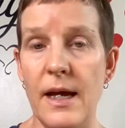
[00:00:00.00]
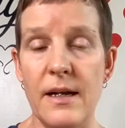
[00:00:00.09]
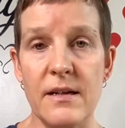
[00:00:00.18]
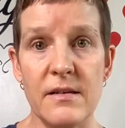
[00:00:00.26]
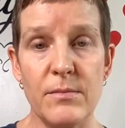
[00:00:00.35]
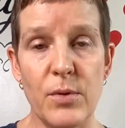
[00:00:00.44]
And
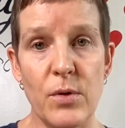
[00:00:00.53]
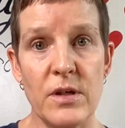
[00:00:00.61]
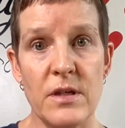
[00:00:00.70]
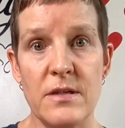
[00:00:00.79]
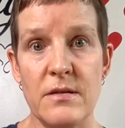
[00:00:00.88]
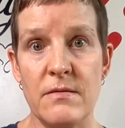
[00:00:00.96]
it's
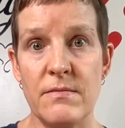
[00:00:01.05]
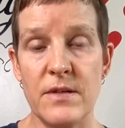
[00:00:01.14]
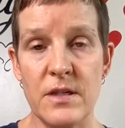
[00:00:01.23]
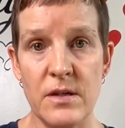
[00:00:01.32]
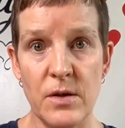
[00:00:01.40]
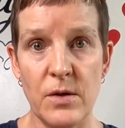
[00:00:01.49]
important
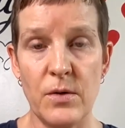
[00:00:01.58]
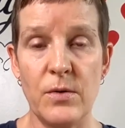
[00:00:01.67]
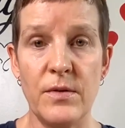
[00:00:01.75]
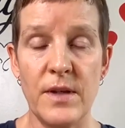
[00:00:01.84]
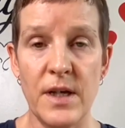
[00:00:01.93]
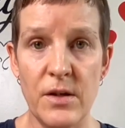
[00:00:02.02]
to
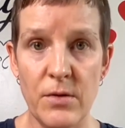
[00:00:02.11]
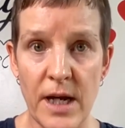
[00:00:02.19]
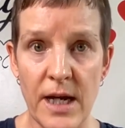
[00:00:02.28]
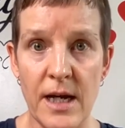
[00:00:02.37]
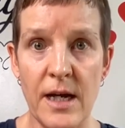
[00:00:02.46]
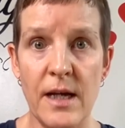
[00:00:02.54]
know that you
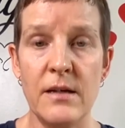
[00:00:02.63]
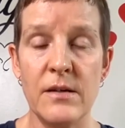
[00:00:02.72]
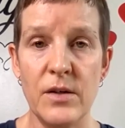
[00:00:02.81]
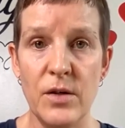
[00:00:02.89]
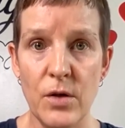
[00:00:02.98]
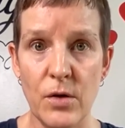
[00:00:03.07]
had
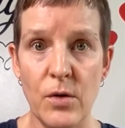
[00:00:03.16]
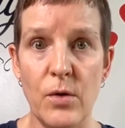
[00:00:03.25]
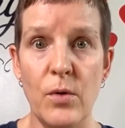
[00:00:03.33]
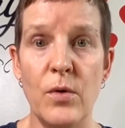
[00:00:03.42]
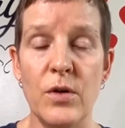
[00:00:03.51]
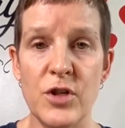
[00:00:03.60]

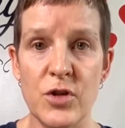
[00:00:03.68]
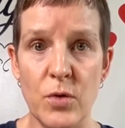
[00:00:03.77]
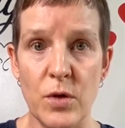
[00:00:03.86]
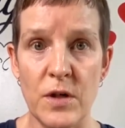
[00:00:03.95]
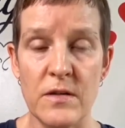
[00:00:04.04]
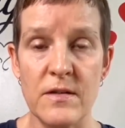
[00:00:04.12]
no
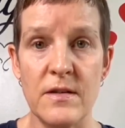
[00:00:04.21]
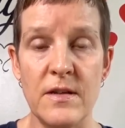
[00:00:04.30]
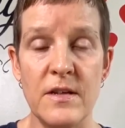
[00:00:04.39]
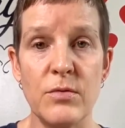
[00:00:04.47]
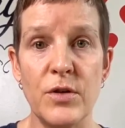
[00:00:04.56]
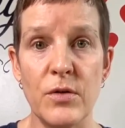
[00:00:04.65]
choice.
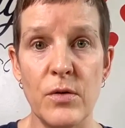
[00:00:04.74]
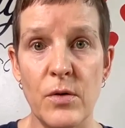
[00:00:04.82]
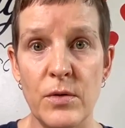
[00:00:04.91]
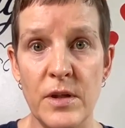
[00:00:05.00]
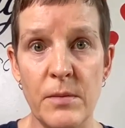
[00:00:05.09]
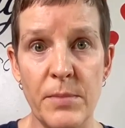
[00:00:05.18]
These were your
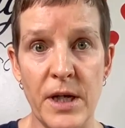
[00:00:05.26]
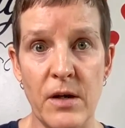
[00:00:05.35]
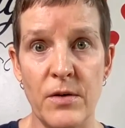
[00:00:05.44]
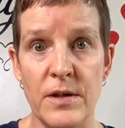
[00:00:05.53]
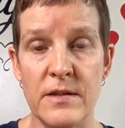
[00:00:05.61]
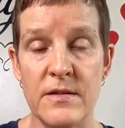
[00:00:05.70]
only
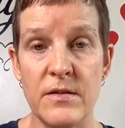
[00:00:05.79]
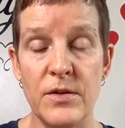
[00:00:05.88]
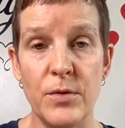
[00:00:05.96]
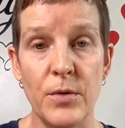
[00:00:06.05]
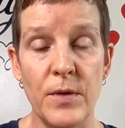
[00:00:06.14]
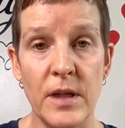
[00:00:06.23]
parents.
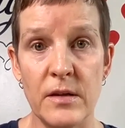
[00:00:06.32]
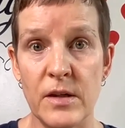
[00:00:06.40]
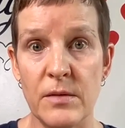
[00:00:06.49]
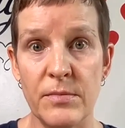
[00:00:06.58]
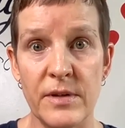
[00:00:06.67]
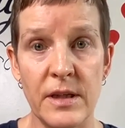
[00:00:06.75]
You were
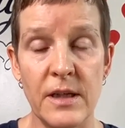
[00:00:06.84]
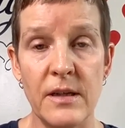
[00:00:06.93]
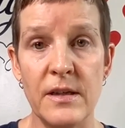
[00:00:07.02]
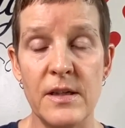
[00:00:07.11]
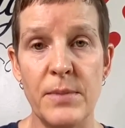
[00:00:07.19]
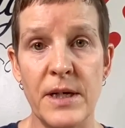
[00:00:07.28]

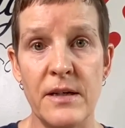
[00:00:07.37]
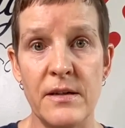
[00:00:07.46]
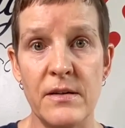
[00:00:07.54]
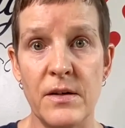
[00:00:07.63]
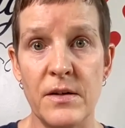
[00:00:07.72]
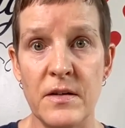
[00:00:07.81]
completely
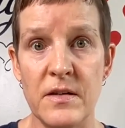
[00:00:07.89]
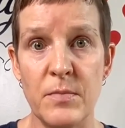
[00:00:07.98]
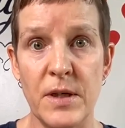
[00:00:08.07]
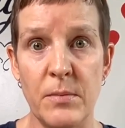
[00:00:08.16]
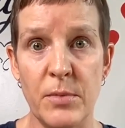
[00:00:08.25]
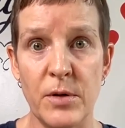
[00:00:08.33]
dependent on these
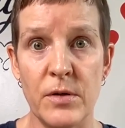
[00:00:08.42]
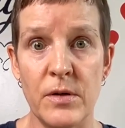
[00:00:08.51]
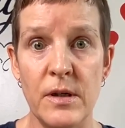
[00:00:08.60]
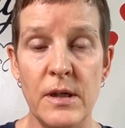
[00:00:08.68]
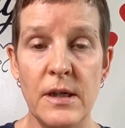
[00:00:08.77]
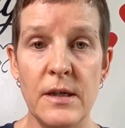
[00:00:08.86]
people.
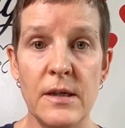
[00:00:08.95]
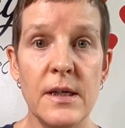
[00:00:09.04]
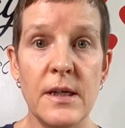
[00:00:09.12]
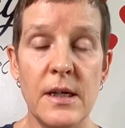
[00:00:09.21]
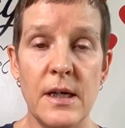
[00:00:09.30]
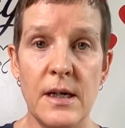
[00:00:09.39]

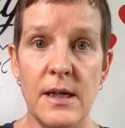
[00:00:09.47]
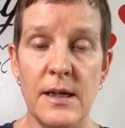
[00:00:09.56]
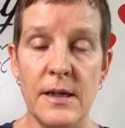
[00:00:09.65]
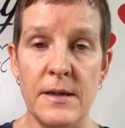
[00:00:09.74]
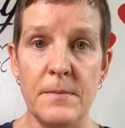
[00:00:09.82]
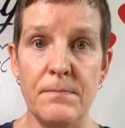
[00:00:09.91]

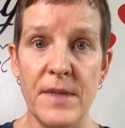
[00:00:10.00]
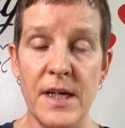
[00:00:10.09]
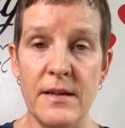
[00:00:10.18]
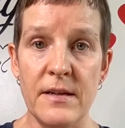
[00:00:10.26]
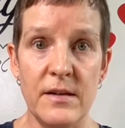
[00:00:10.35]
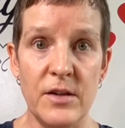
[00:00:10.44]

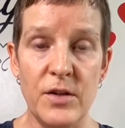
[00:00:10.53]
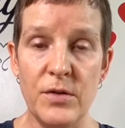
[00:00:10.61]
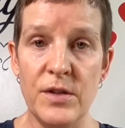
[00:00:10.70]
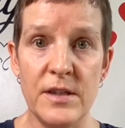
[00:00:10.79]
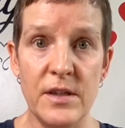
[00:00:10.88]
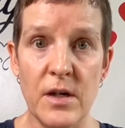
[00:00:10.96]
And you
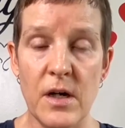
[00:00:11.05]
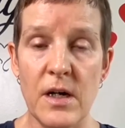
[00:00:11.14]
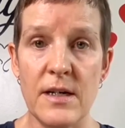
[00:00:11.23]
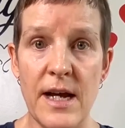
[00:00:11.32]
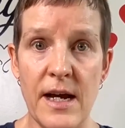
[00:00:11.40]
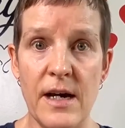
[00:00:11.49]
did
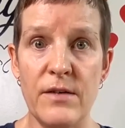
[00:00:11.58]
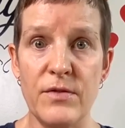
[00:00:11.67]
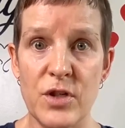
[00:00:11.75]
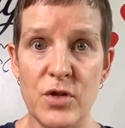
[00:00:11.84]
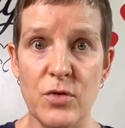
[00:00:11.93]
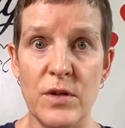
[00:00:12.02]
not have
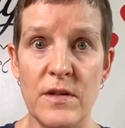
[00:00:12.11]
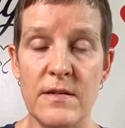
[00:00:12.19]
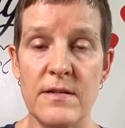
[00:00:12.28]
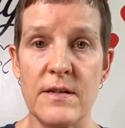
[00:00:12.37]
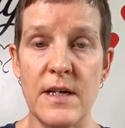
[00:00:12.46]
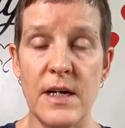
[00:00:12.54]
a
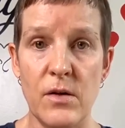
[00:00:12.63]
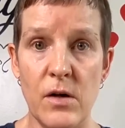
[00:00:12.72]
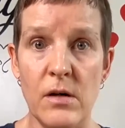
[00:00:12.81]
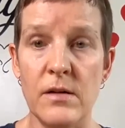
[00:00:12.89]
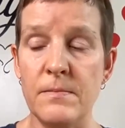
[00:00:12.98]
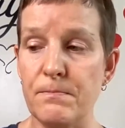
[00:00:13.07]
choice at
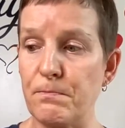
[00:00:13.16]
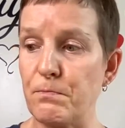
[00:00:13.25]
all.